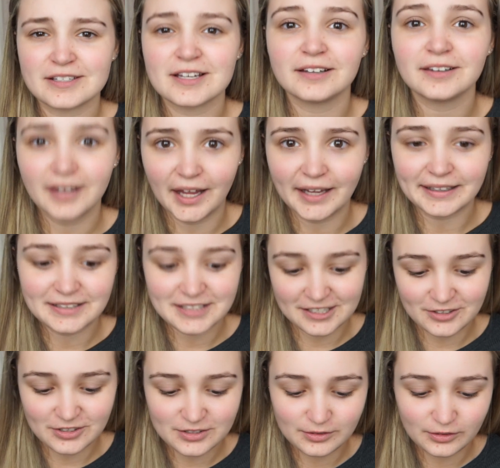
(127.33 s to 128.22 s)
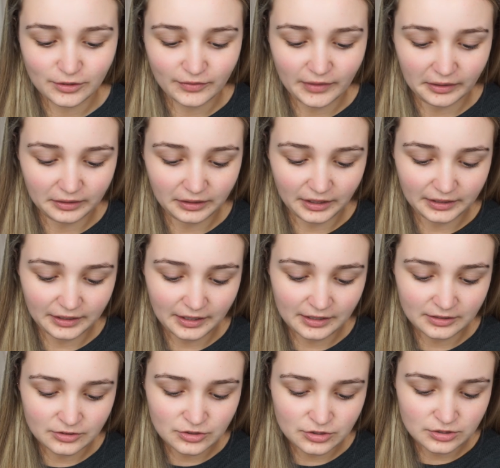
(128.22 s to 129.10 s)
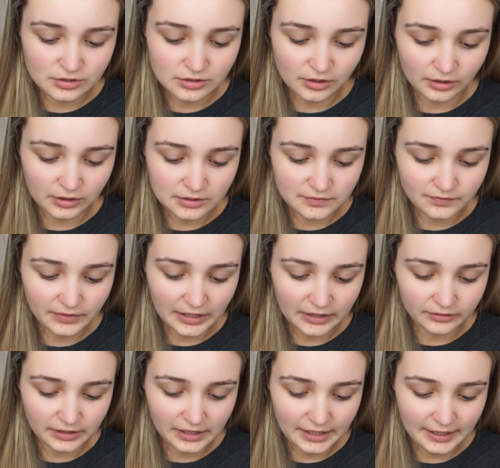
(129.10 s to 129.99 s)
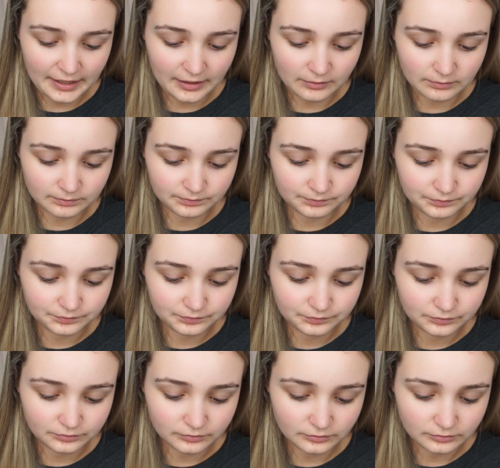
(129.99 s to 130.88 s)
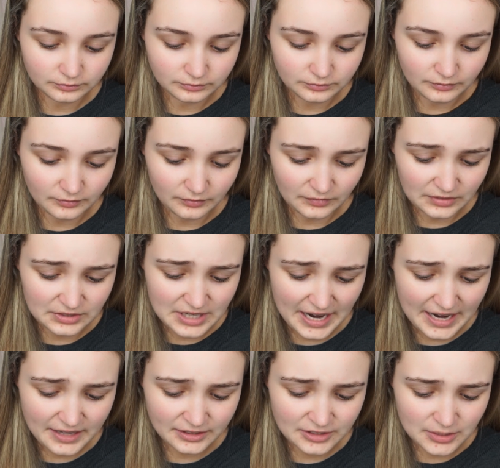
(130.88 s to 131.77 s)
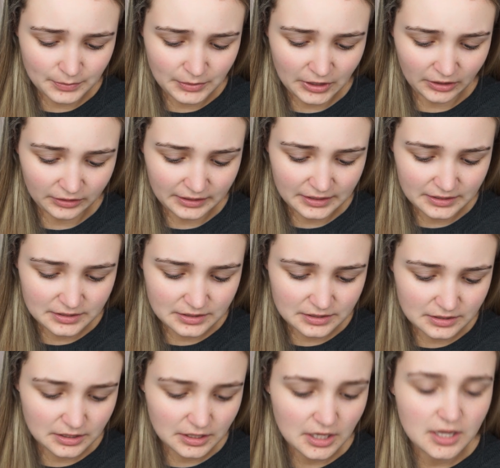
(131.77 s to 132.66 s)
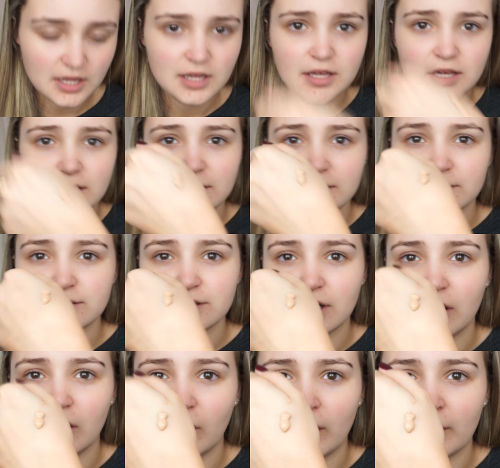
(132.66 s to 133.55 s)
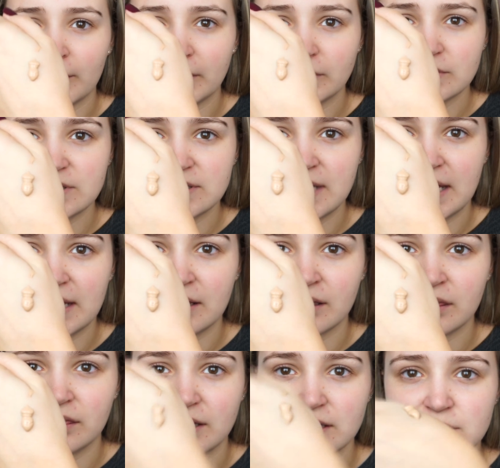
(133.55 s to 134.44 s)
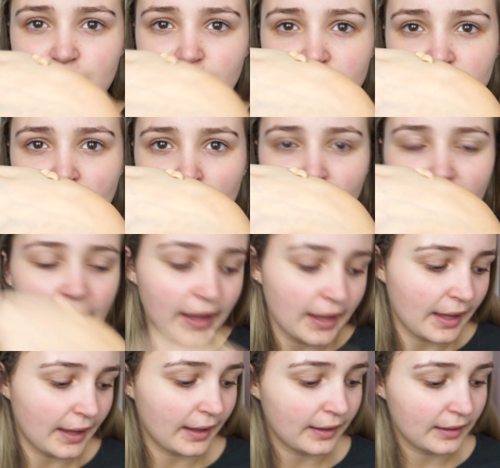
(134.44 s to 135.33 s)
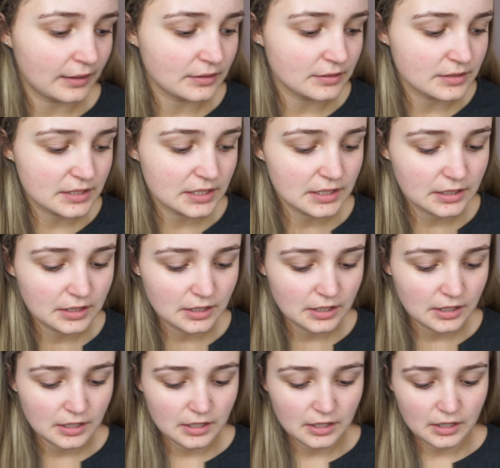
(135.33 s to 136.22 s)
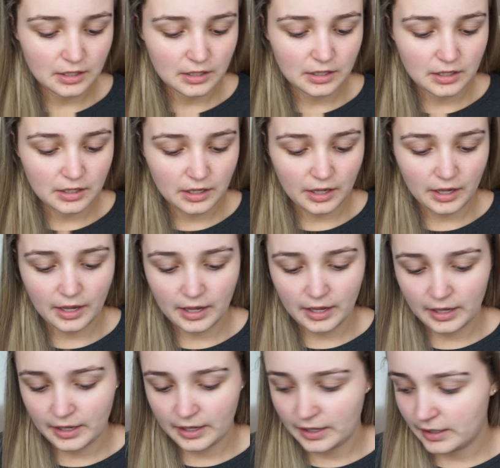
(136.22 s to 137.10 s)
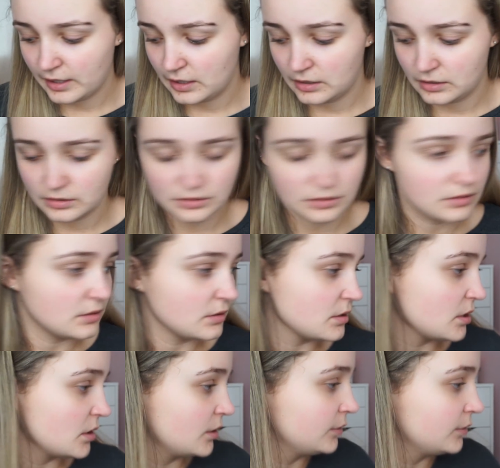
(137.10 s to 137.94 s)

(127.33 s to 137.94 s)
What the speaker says: Light. It doesn't look very light. It just looks very dark, to be honest. So I'm going to take this much on my hand and